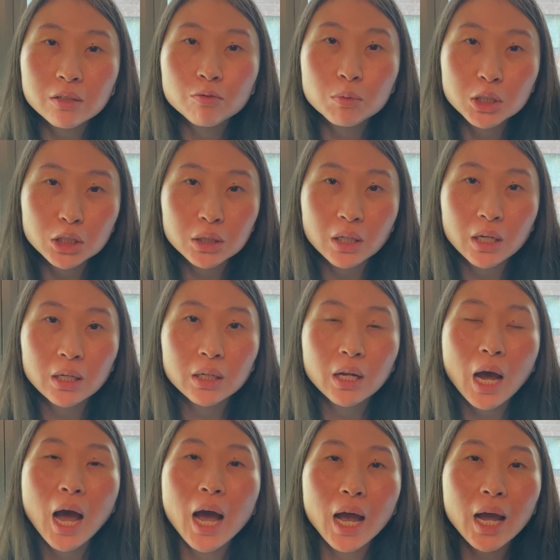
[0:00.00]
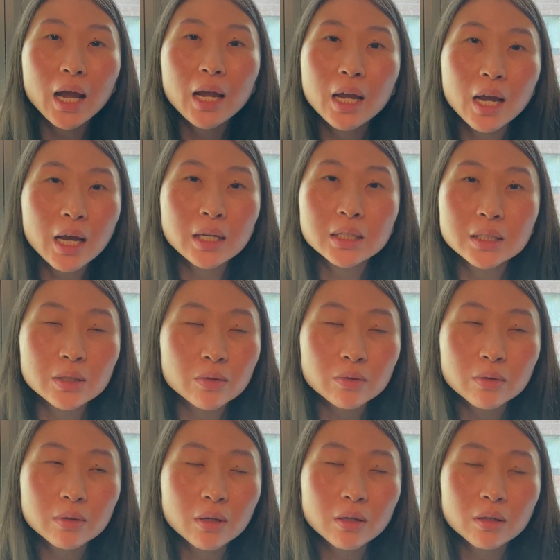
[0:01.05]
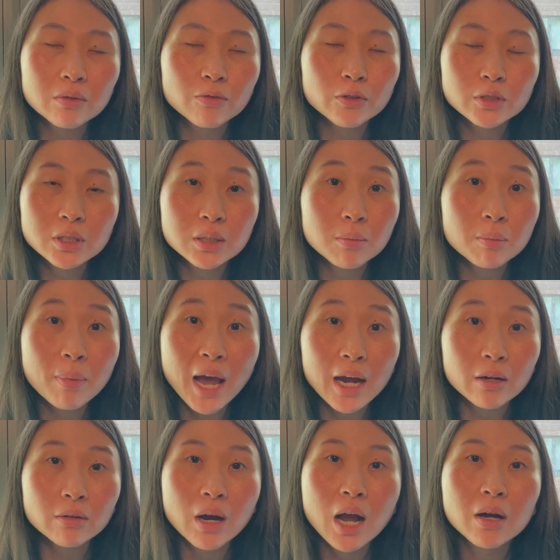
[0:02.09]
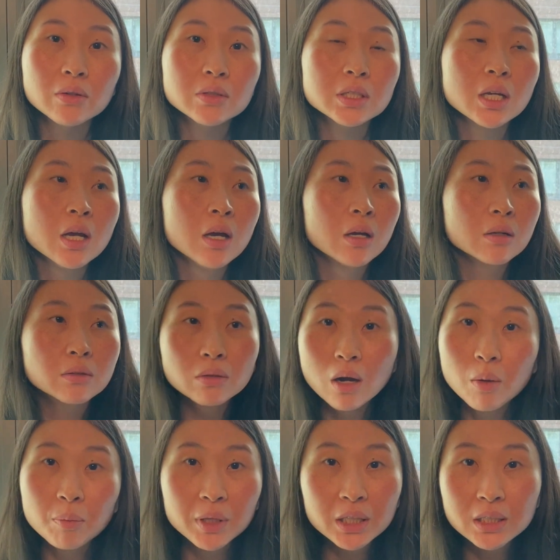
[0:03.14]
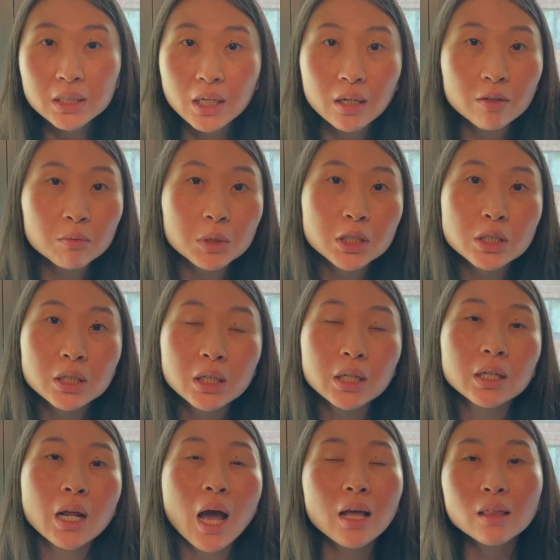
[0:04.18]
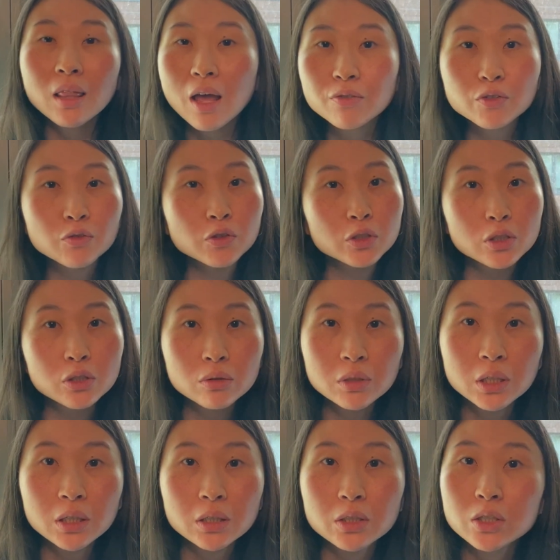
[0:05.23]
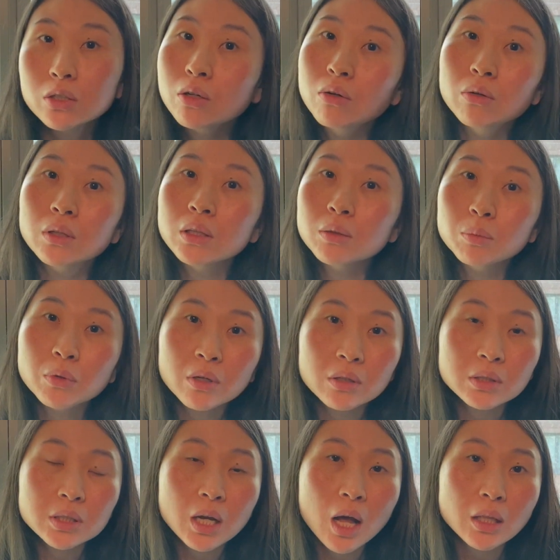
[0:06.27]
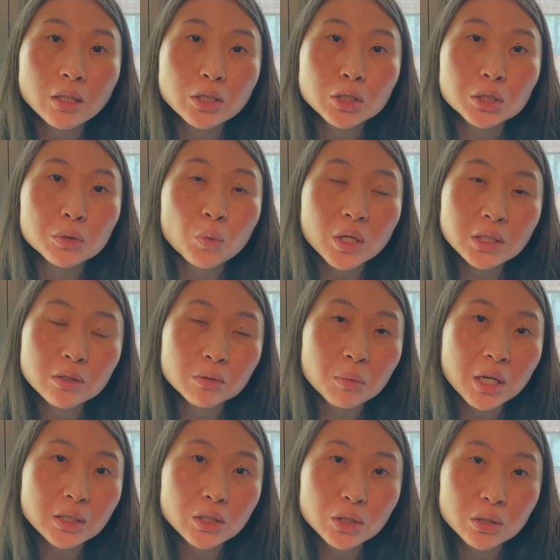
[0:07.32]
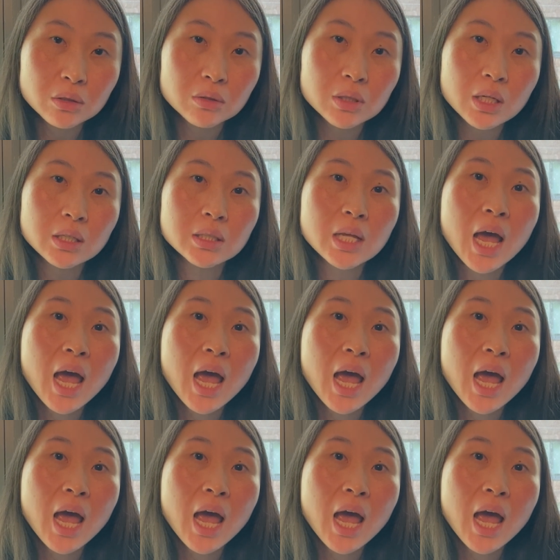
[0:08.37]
Michigan? For some background, grew up in the state of Michigan. I left for 2 years to go to a liberal arts college in Western Massachusetts.